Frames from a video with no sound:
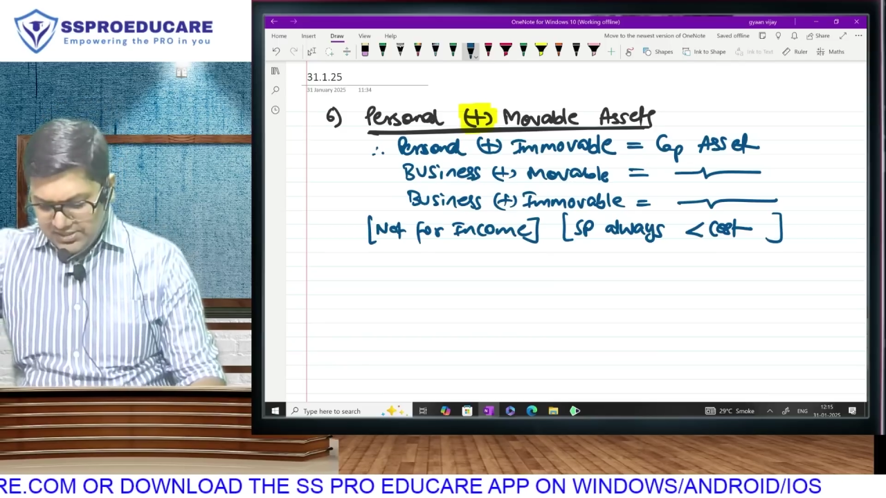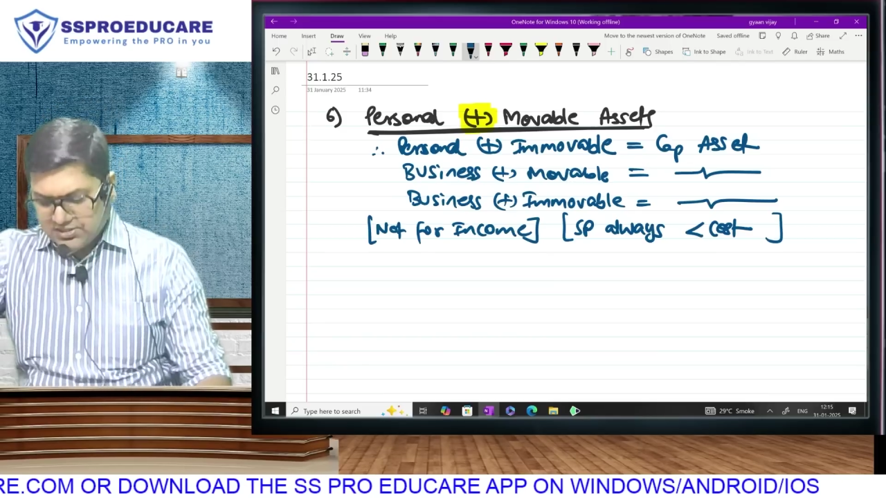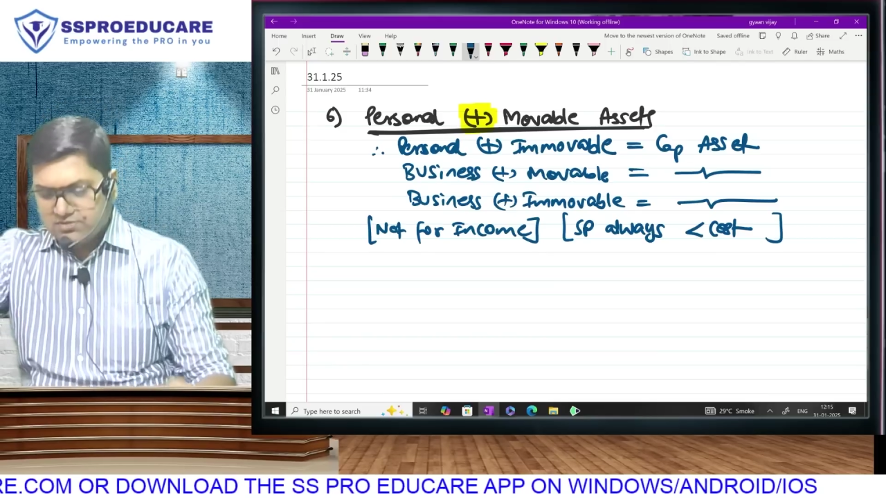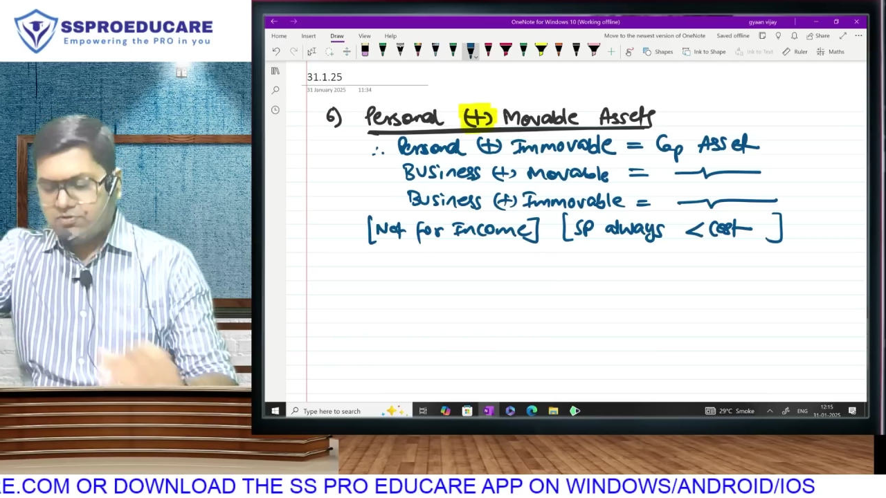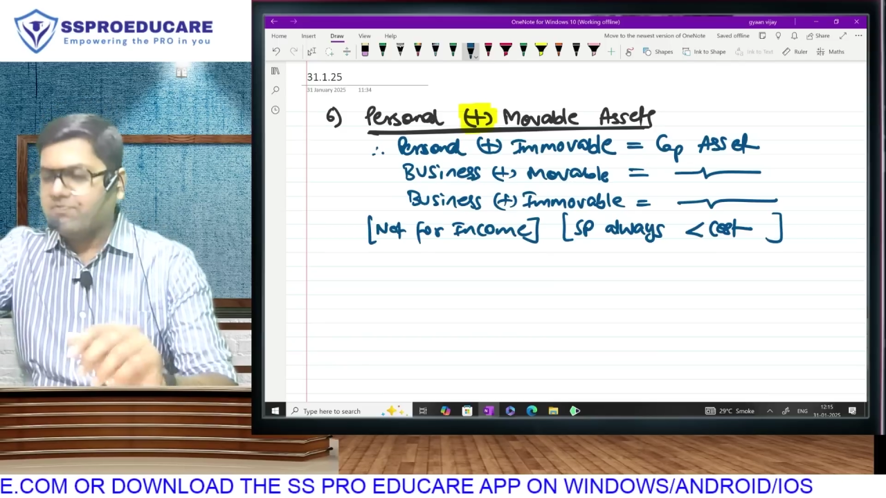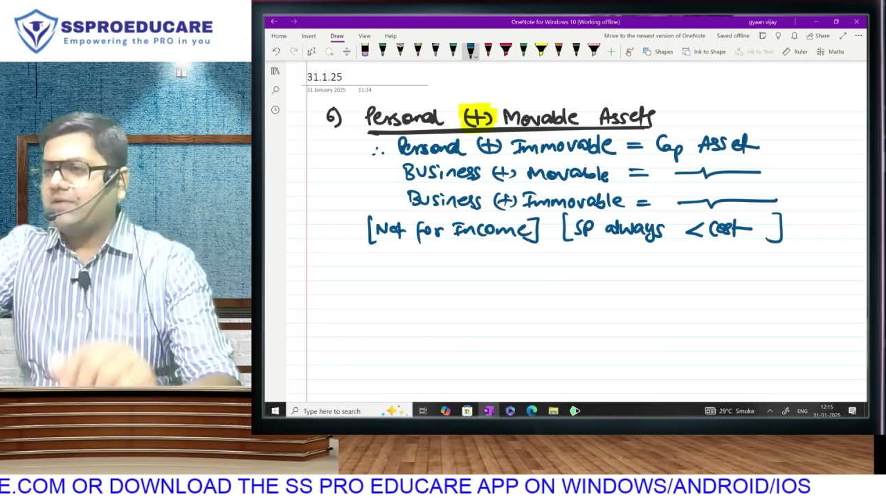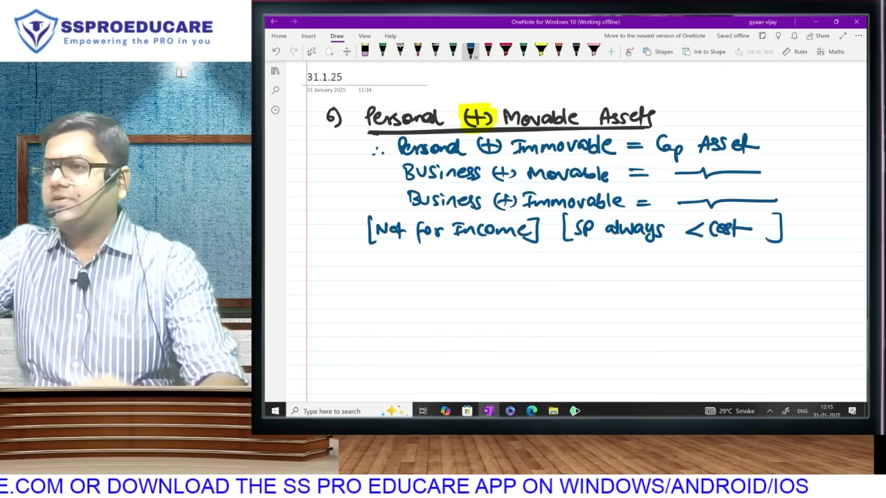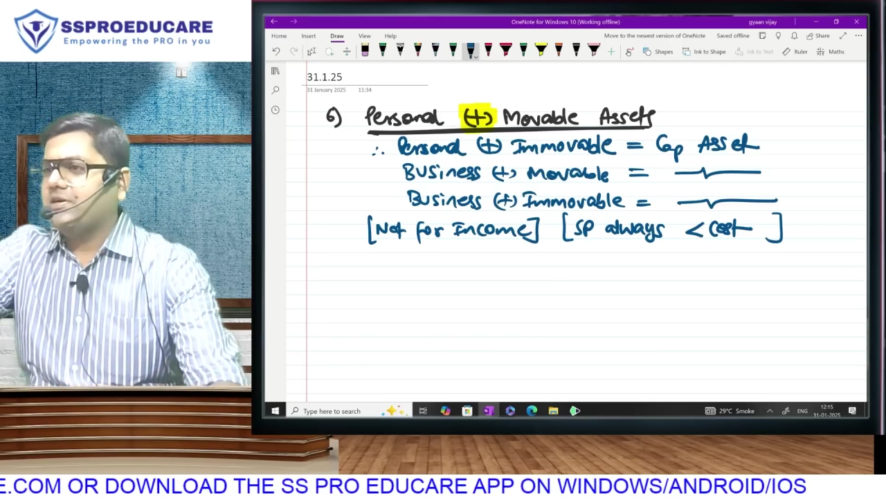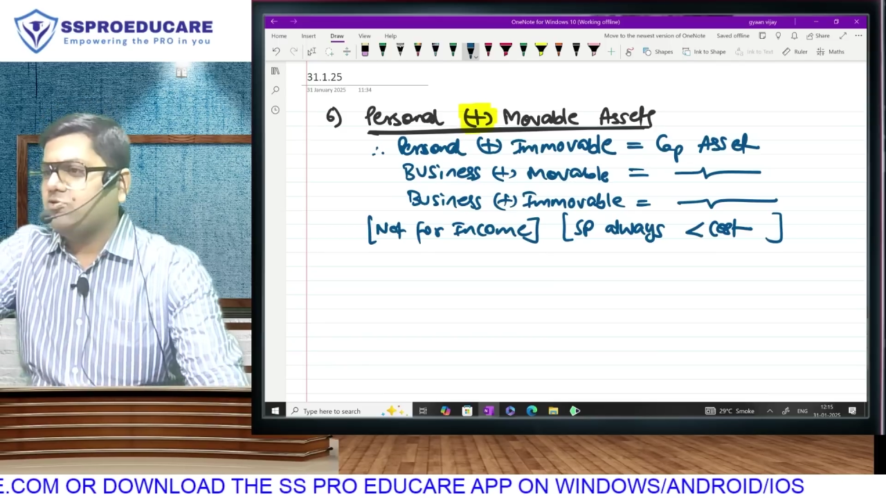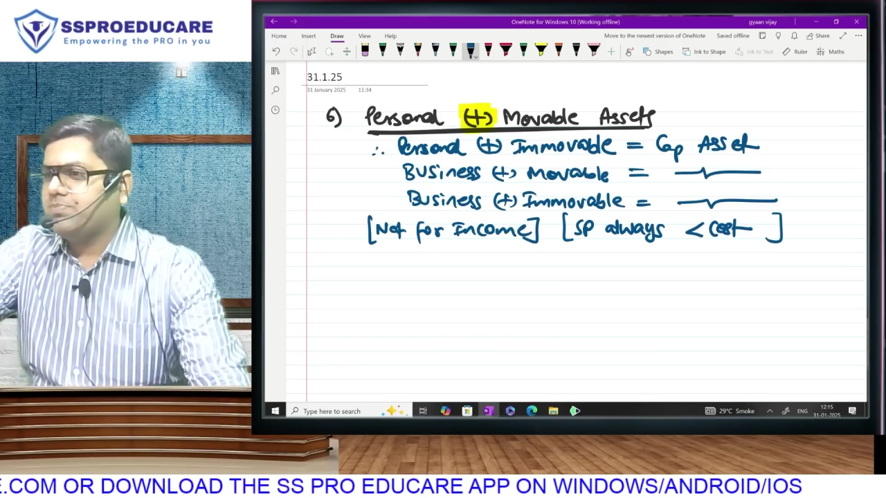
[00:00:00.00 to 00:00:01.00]
t-shirt for
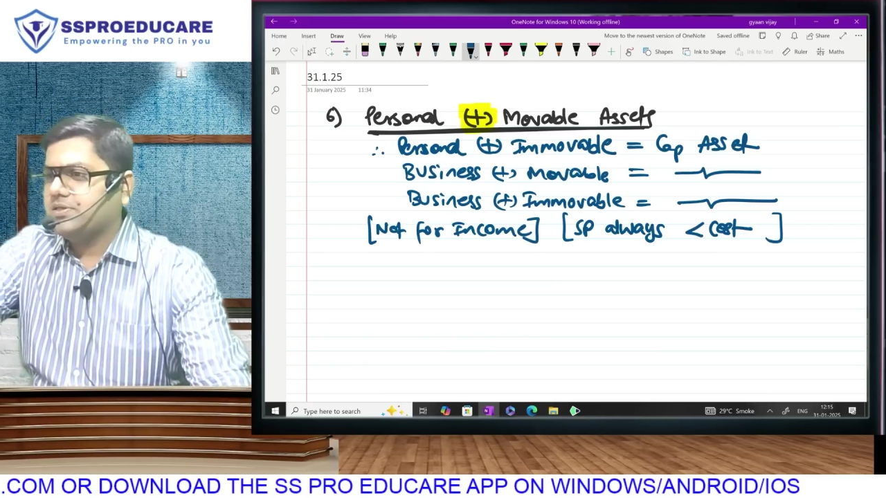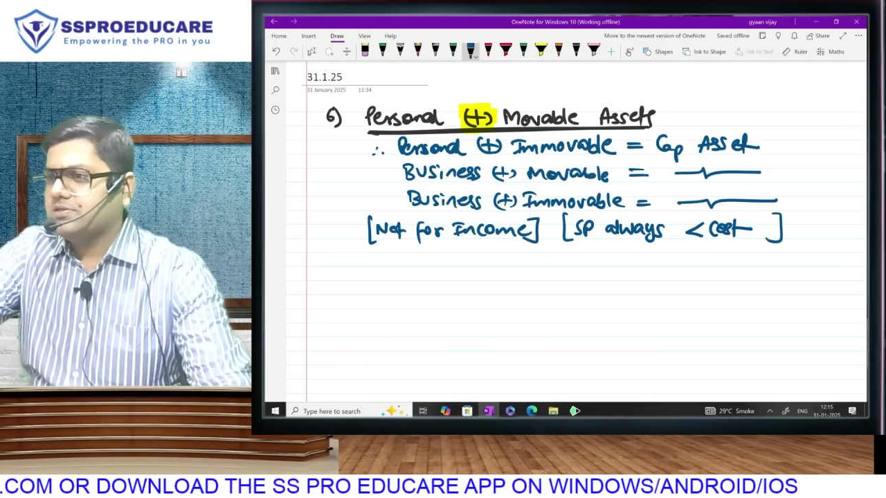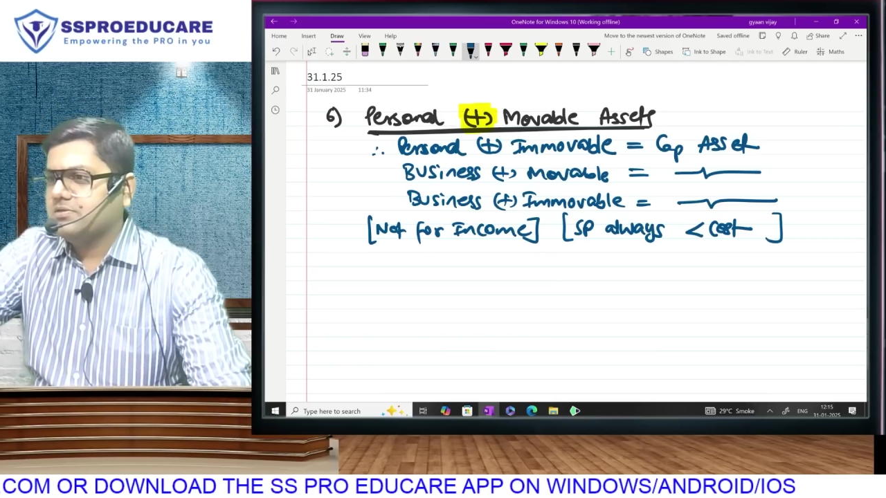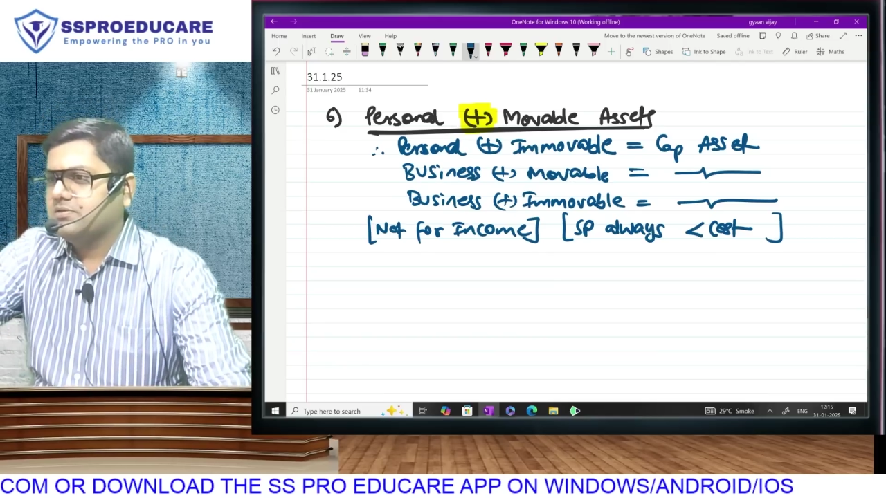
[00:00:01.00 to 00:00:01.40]
500 rupees.